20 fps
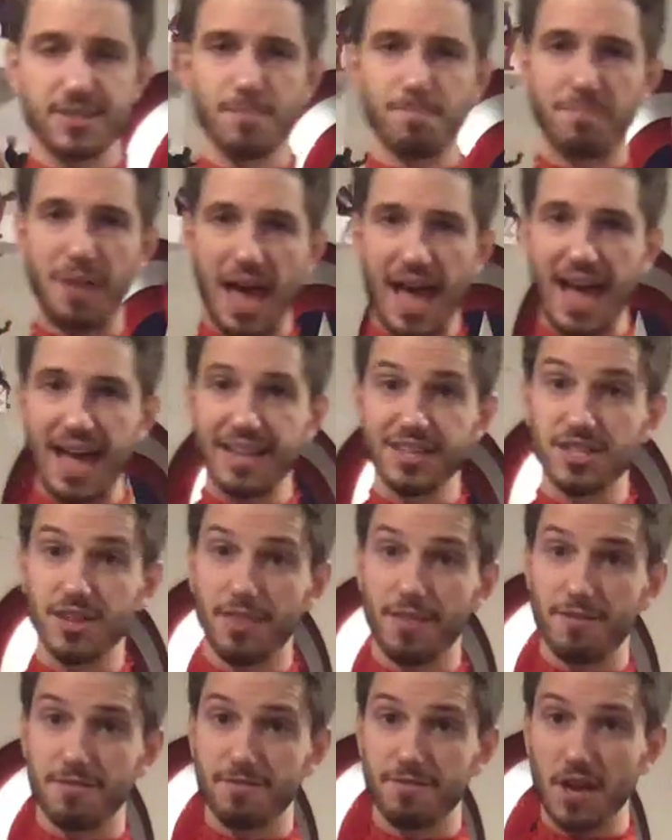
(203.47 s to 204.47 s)
some pads
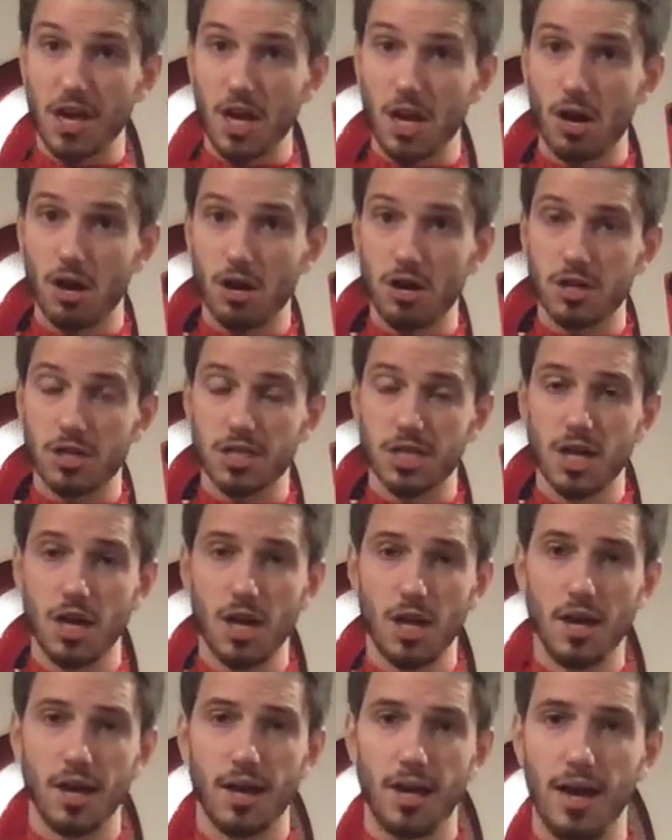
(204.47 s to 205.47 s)
on the fingers,
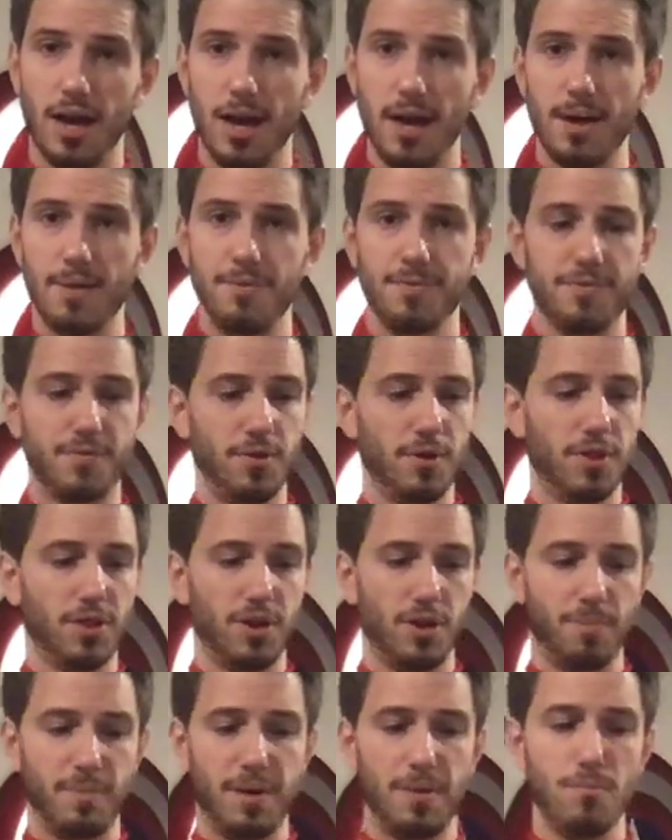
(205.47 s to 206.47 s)
for a
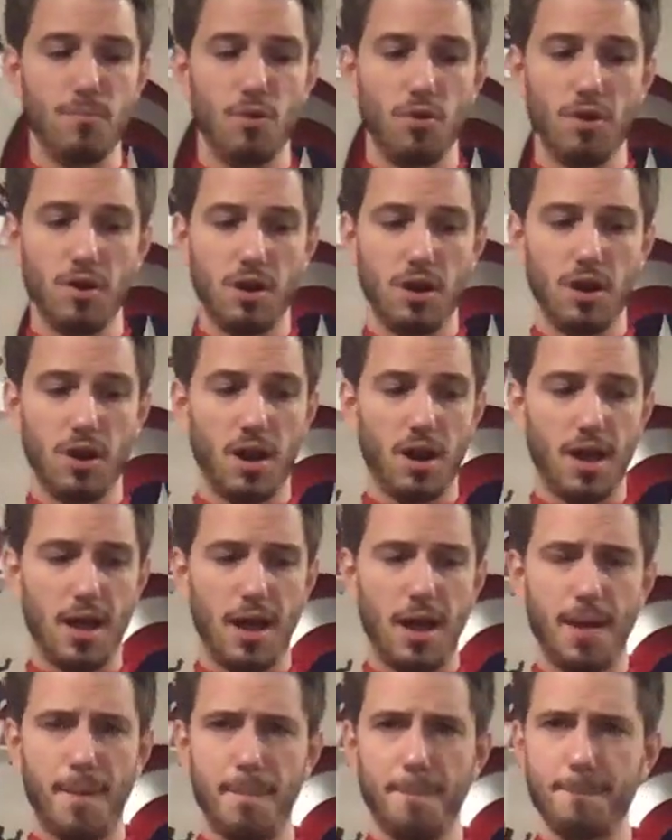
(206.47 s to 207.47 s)
little bit more
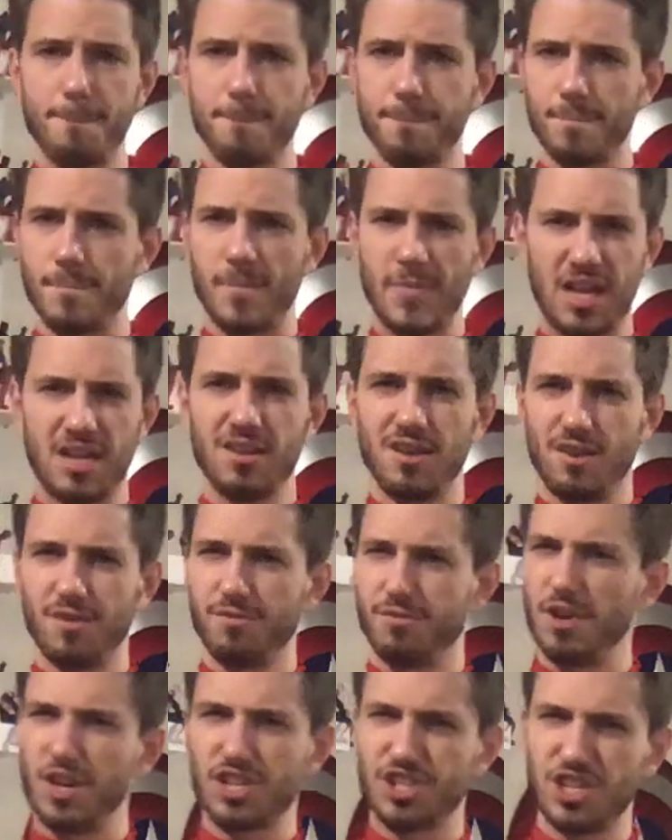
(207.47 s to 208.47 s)

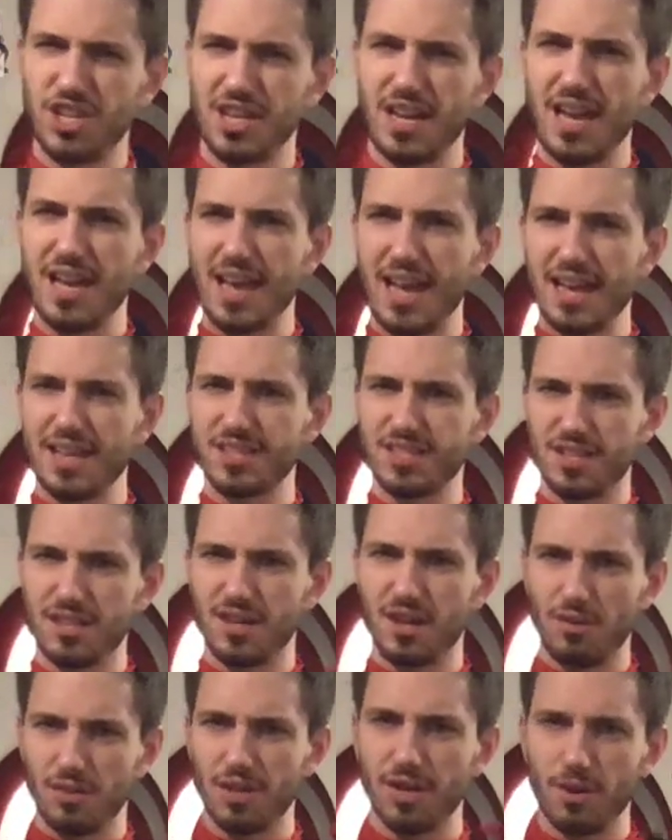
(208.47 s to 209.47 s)
friction, I guess, a
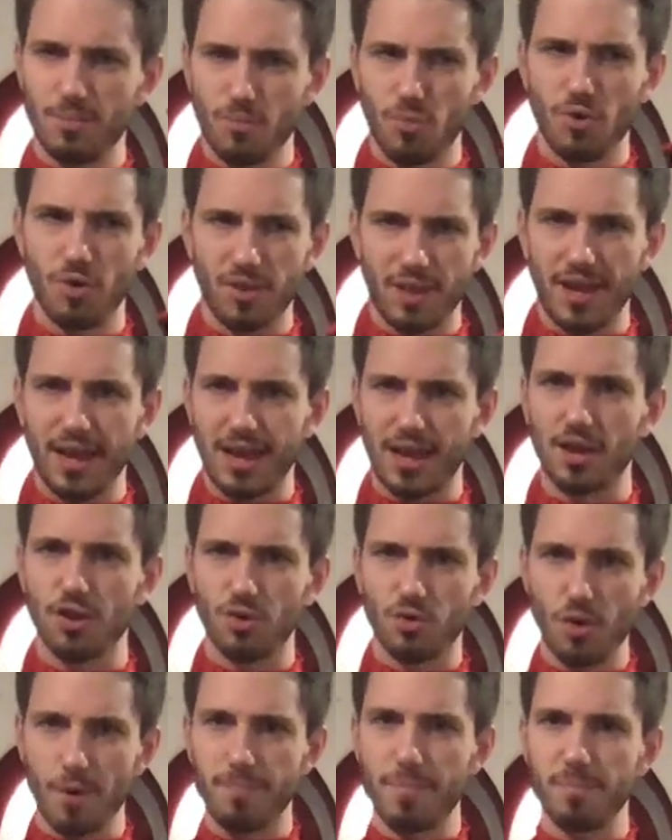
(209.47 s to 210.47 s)
little more
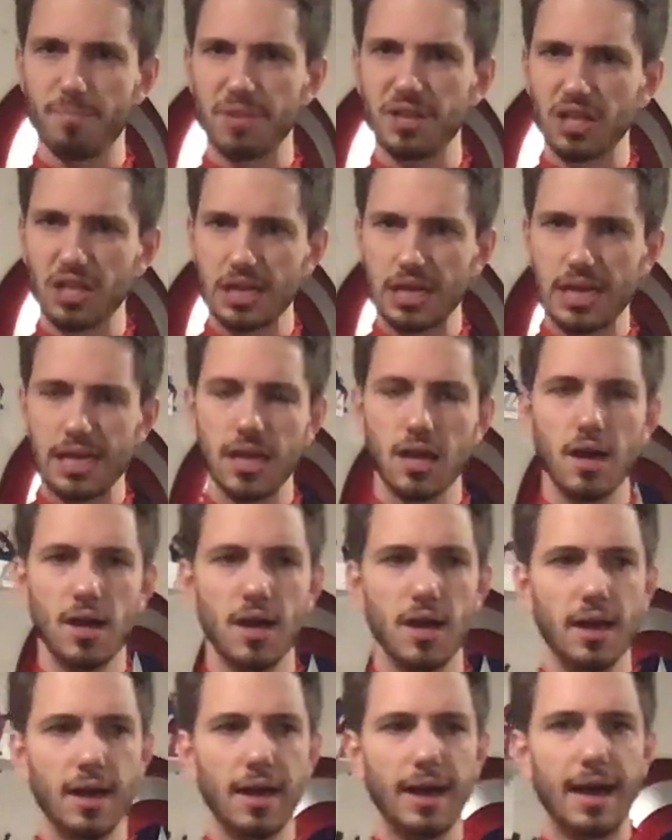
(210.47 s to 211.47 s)
like gripability.
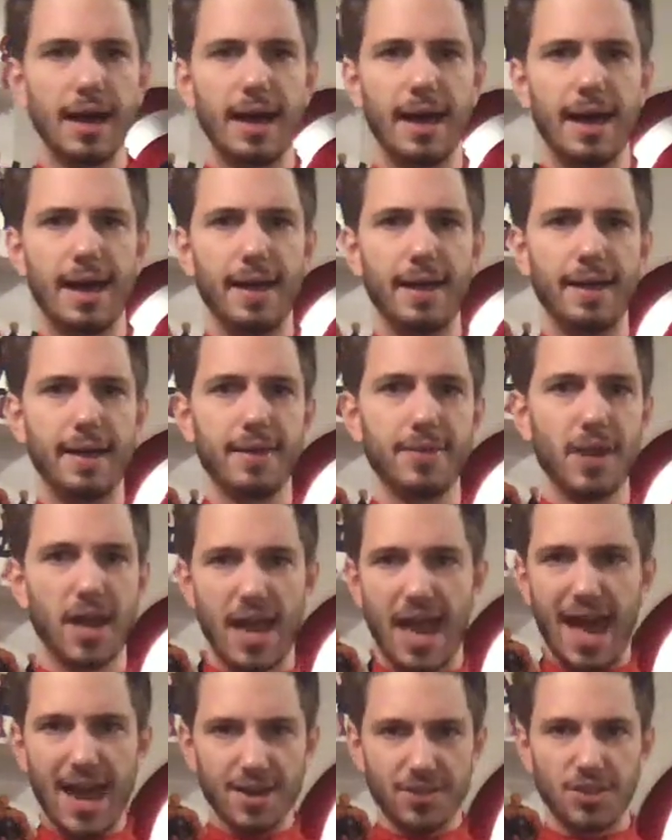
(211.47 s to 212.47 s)
And then
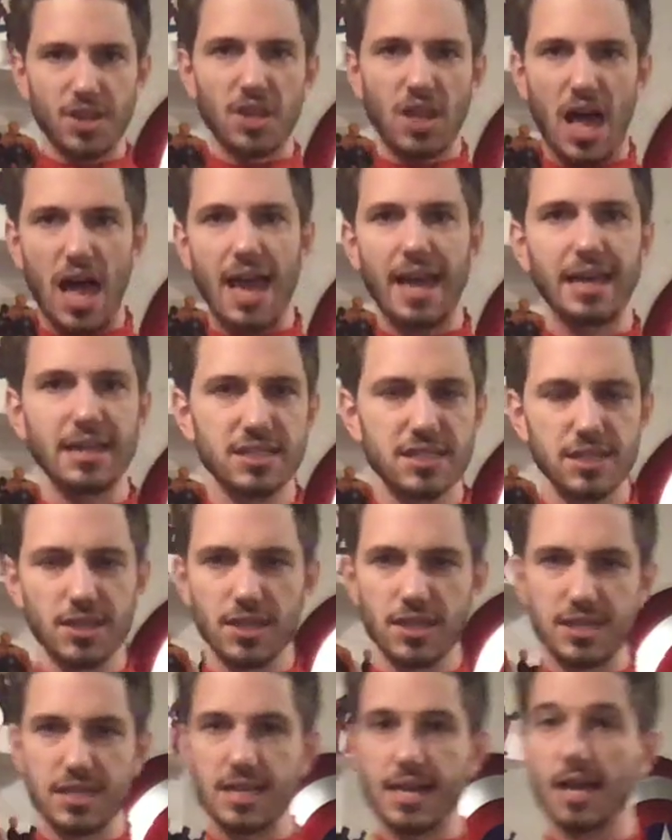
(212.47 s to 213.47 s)
I added the lines and
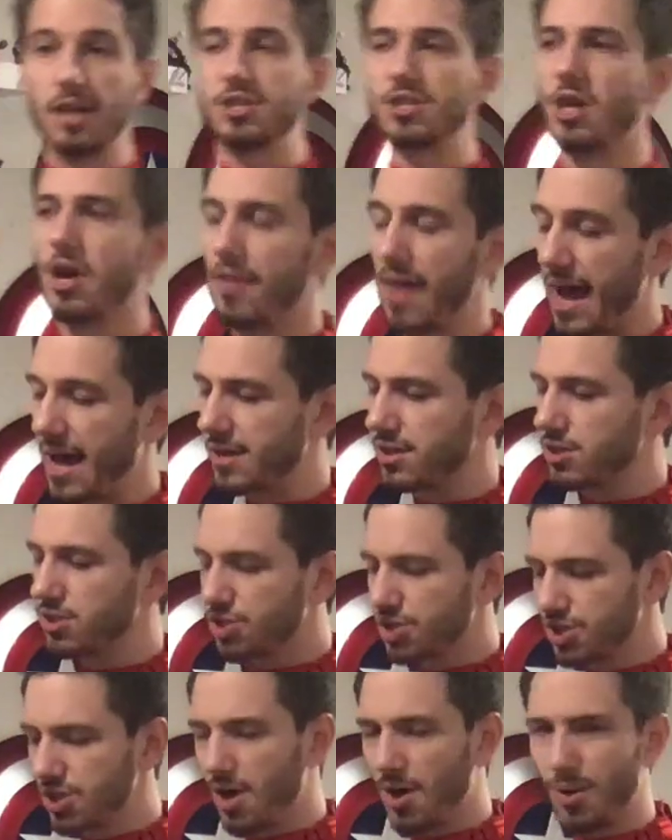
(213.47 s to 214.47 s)
the decals and all that.
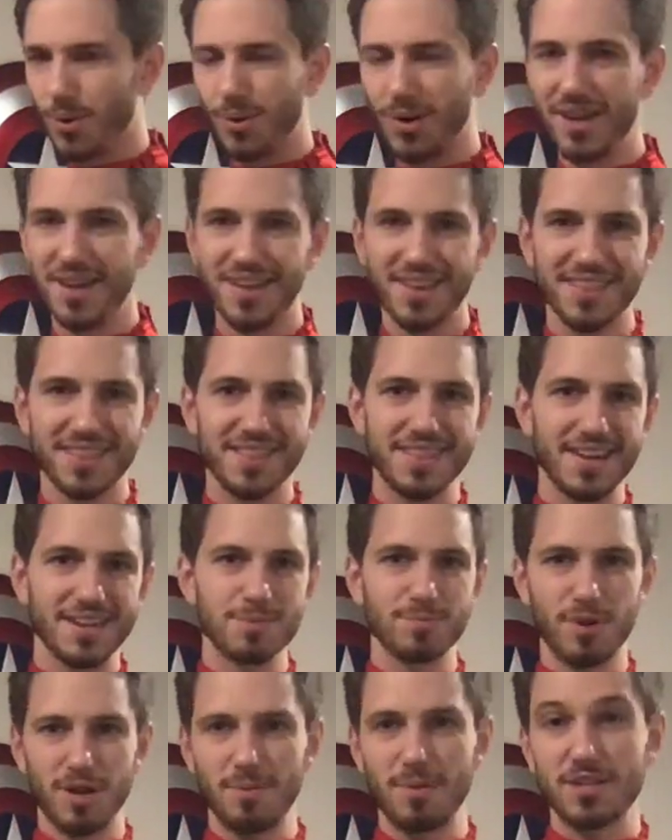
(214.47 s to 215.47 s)
So
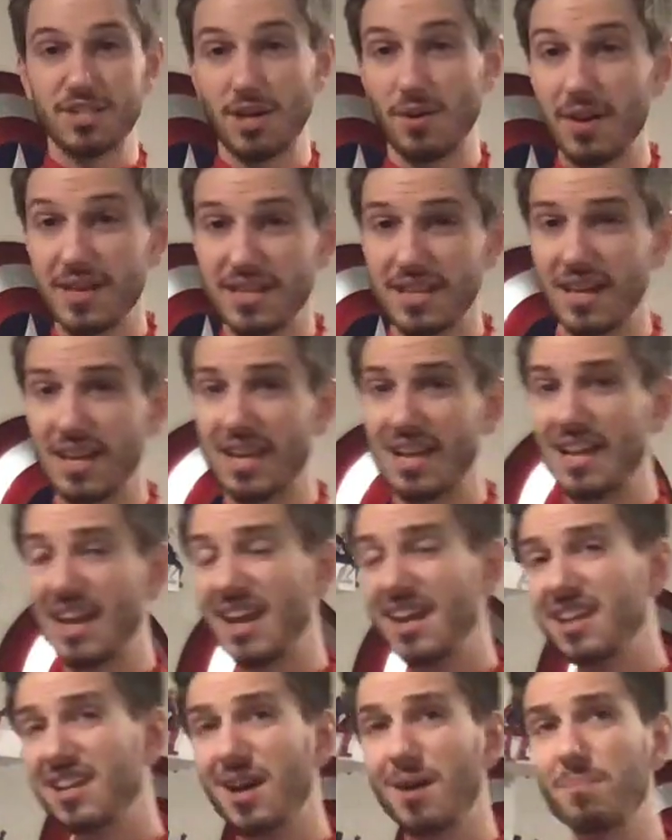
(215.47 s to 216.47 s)
that's pretty much how I did it. It
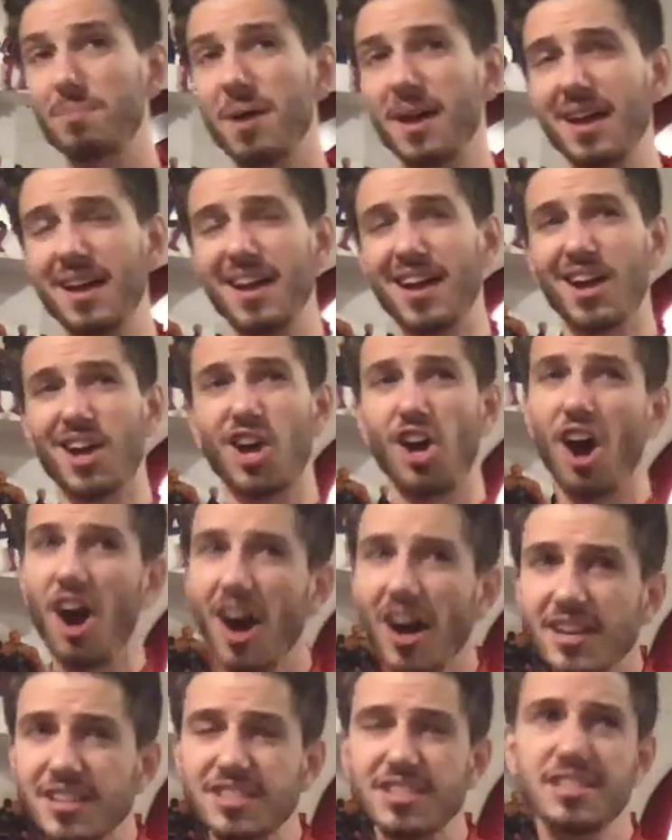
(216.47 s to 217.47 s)
ended up
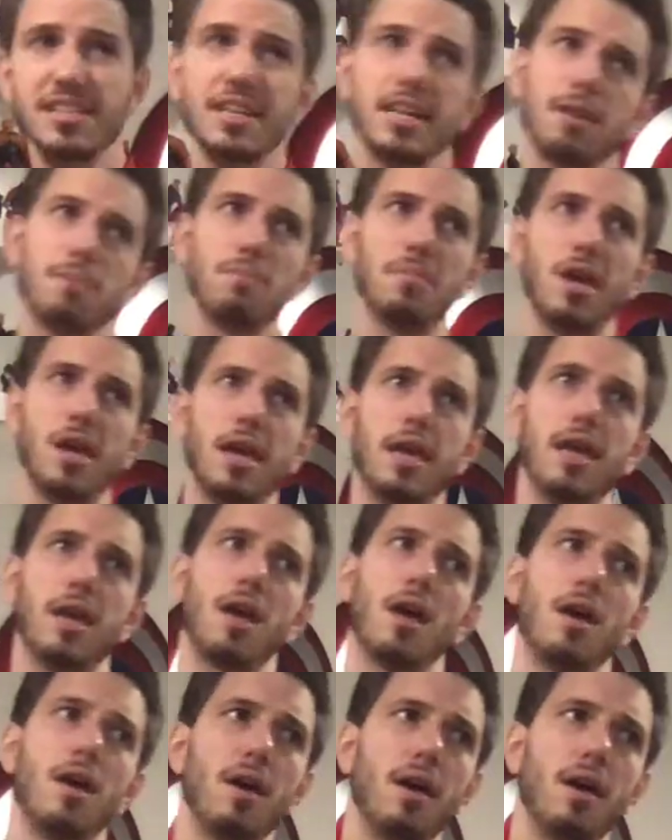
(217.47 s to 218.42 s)
costing me